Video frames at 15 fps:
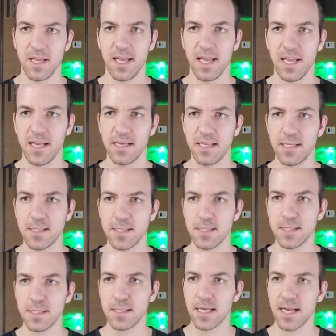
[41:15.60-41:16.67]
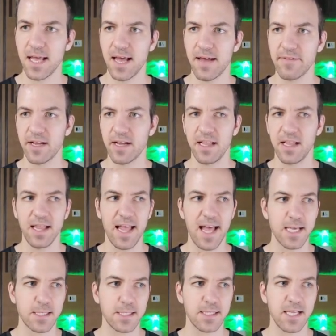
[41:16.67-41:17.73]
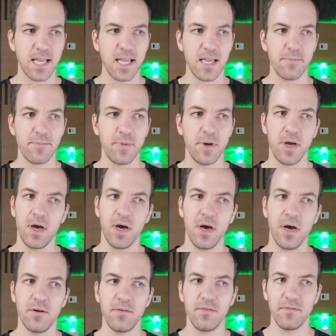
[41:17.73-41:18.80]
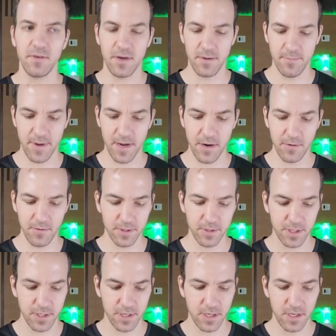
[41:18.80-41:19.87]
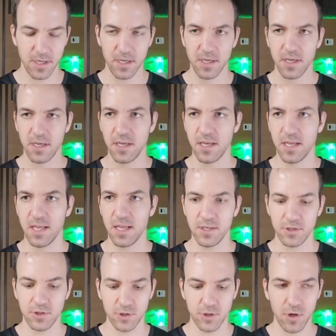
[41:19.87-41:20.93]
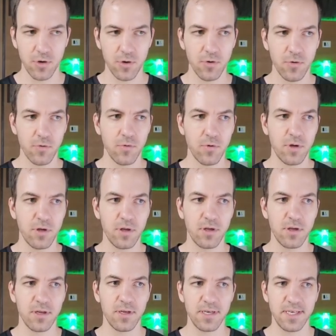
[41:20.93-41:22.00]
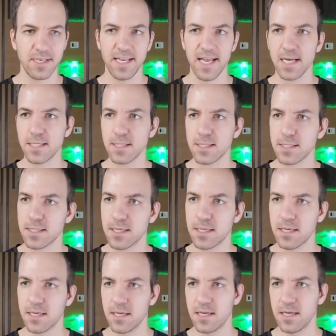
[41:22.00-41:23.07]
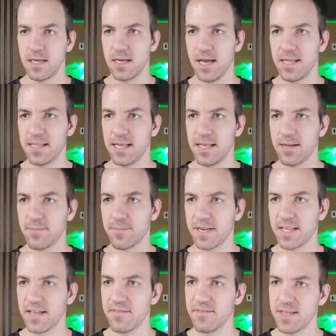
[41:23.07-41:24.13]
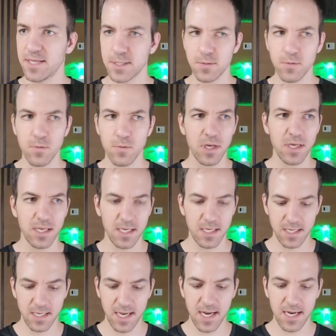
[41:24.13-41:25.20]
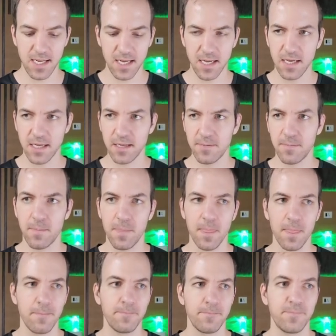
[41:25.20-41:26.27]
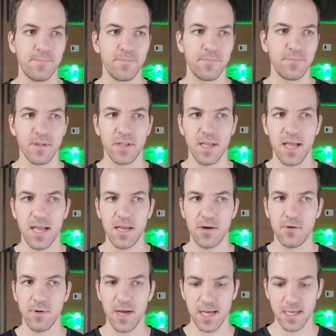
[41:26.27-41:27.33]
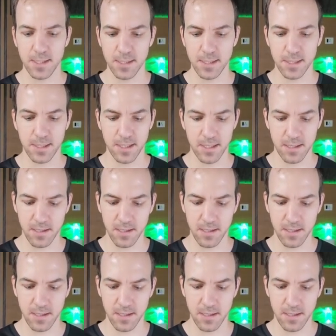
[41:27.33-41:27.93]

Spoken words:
And this is going to have a class name of about intro text. And then I'm going to give this one data AOS